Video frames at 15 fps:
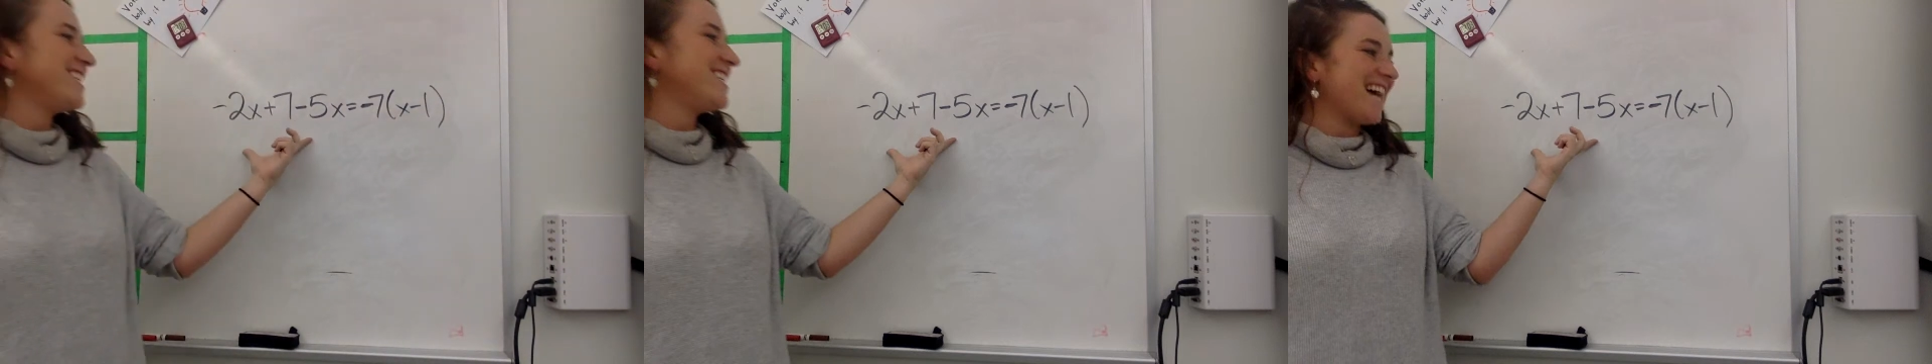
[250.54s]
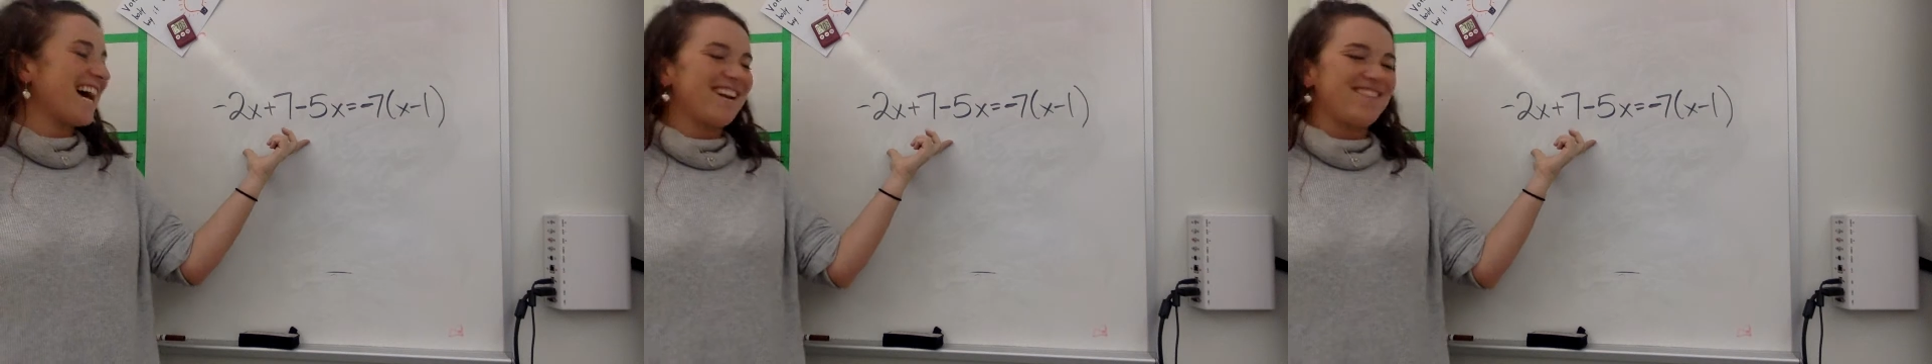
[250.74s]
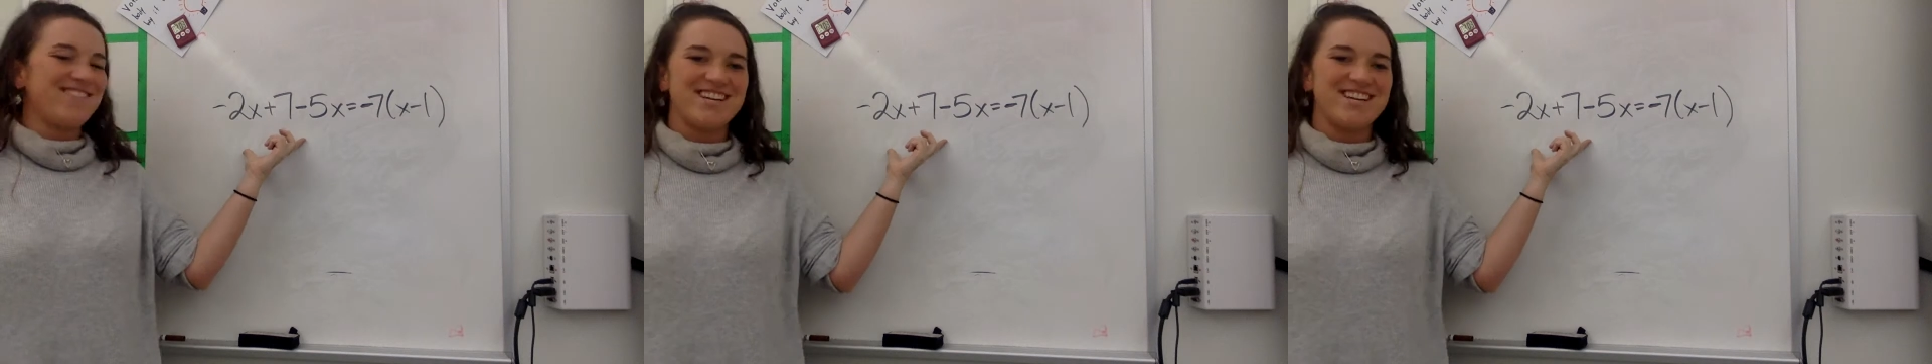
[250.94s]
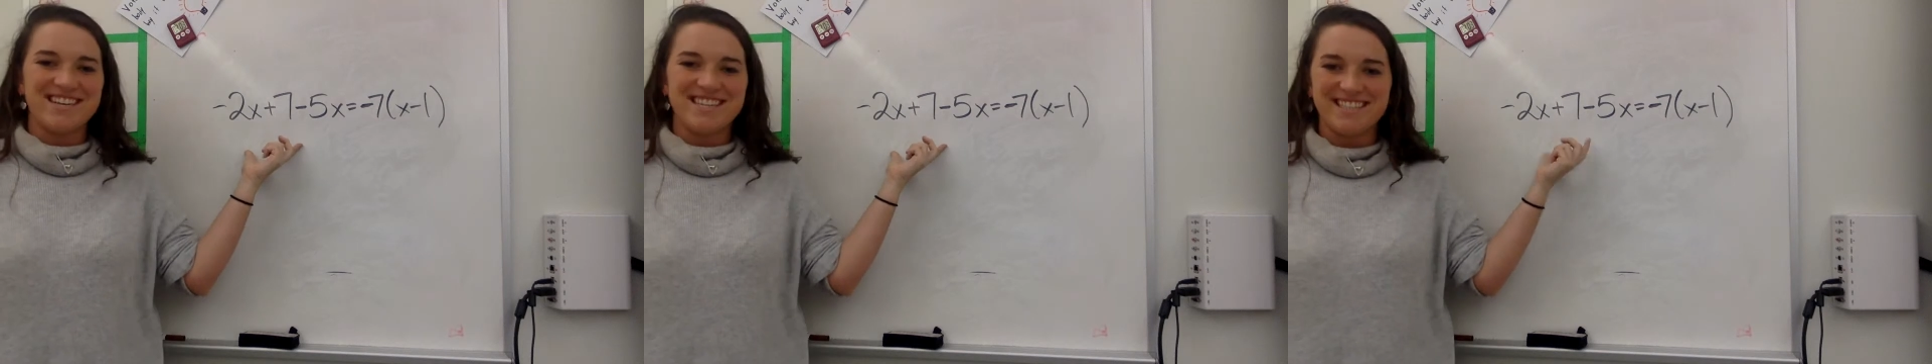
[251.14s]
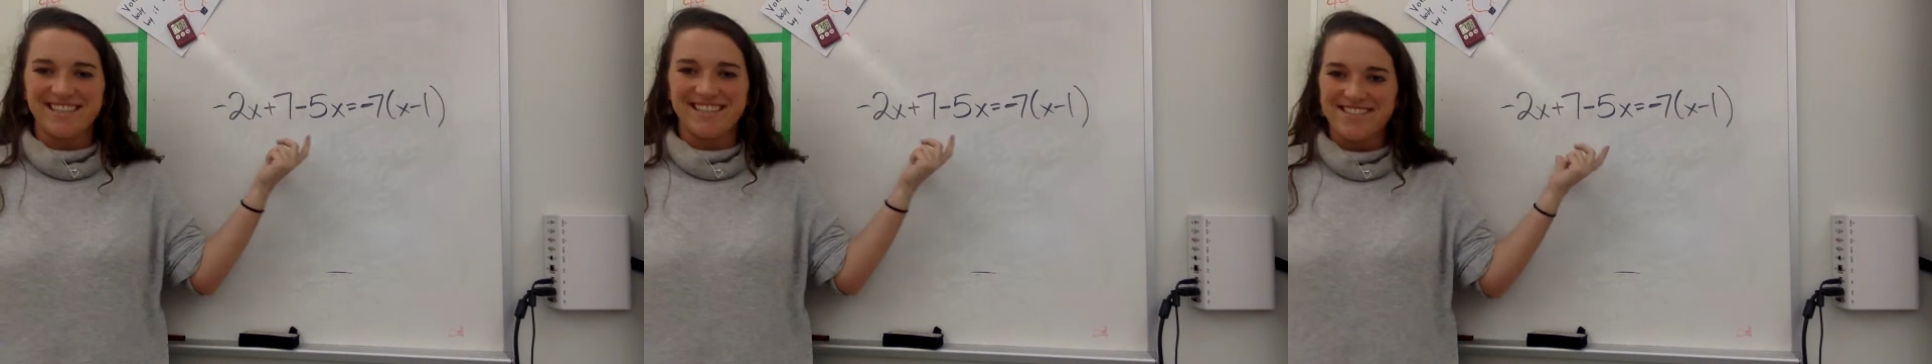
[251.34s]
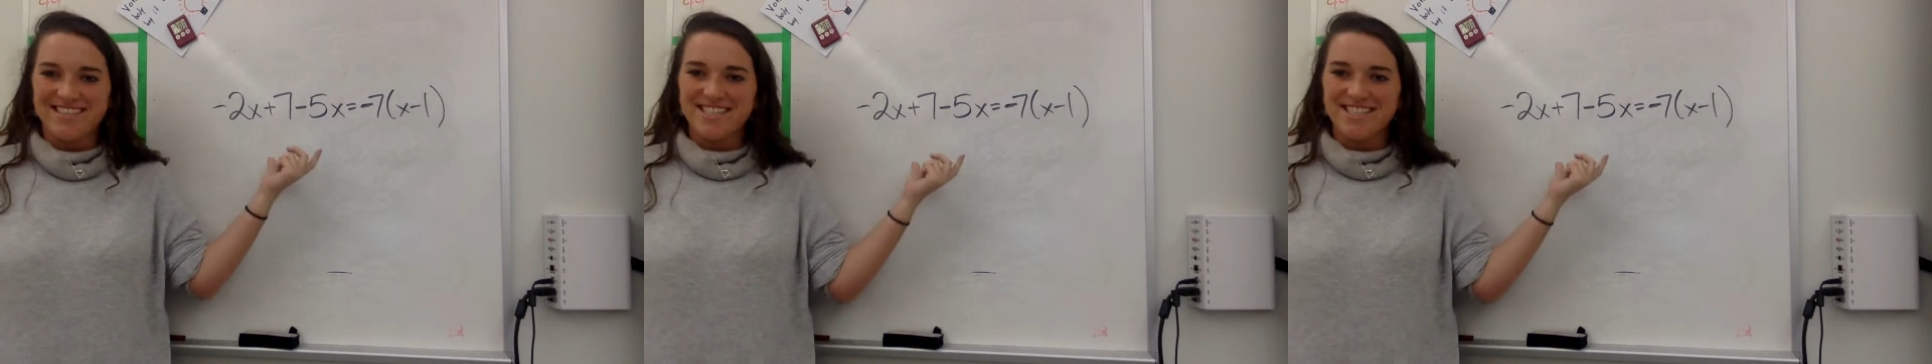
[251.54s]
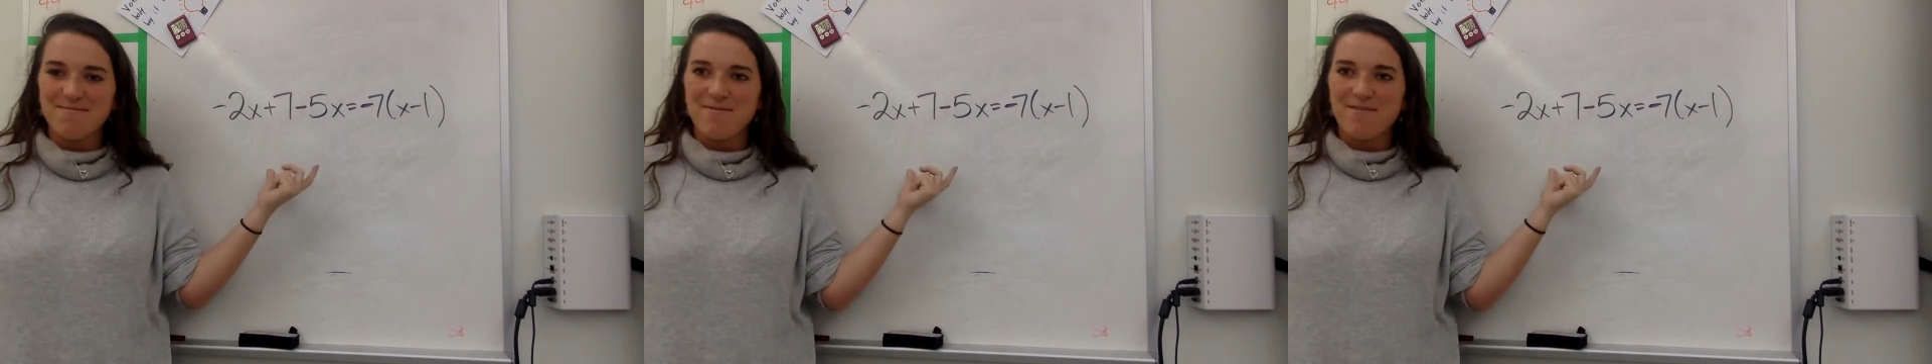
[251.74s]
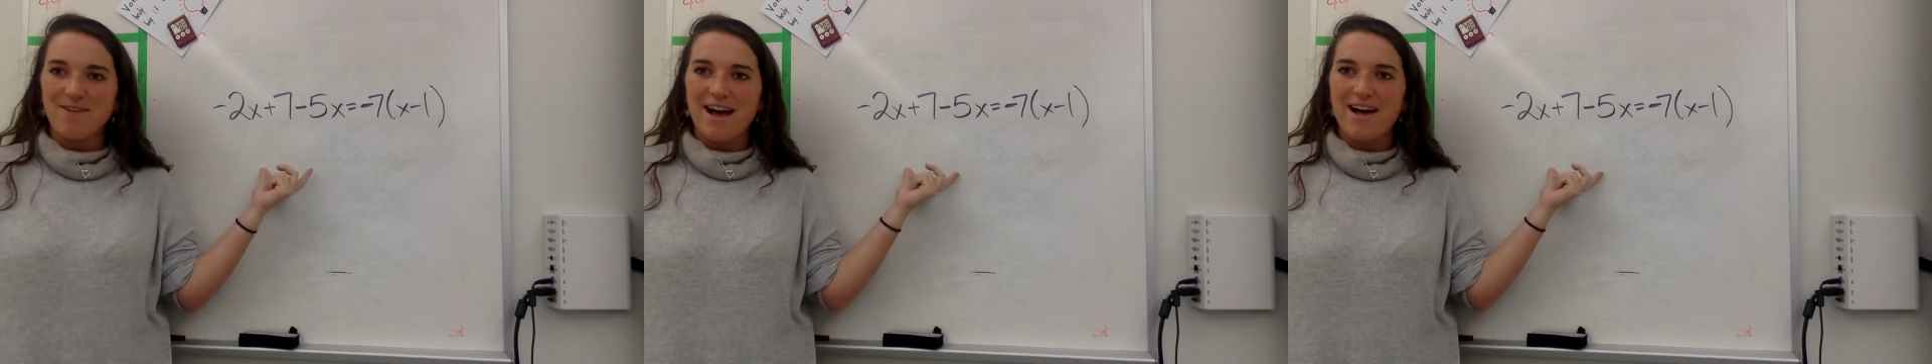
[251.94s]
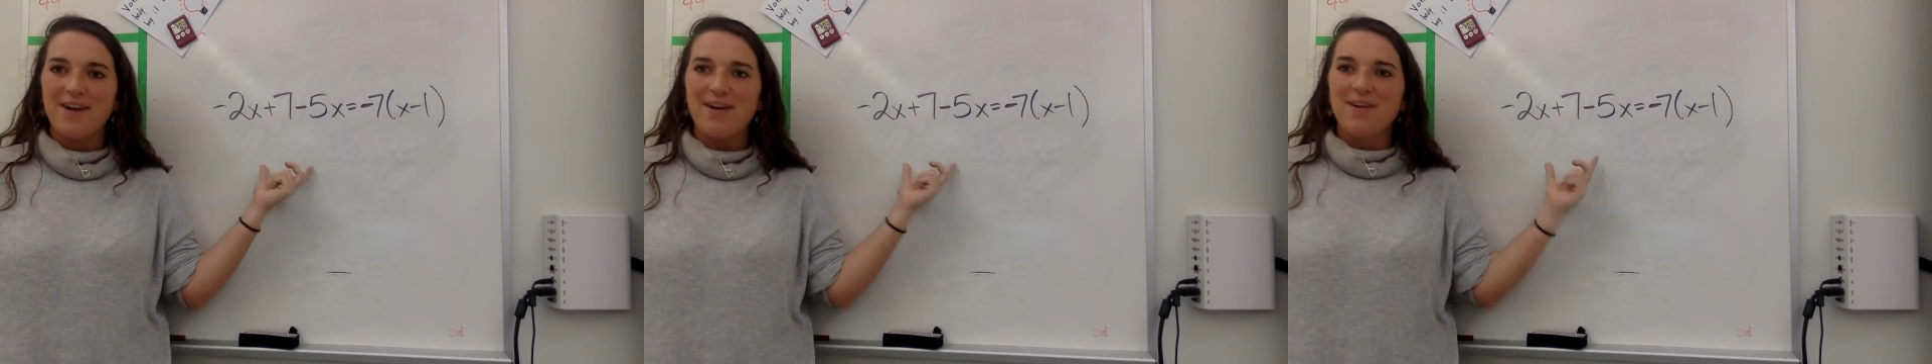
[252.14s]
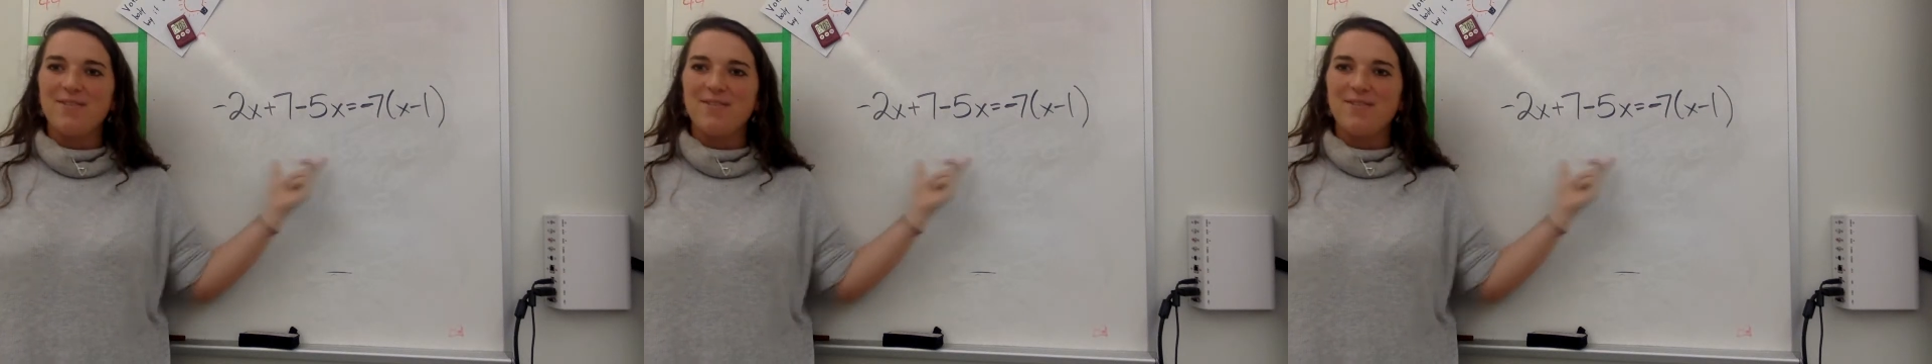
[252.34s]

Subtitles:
side of the equation can we simplify?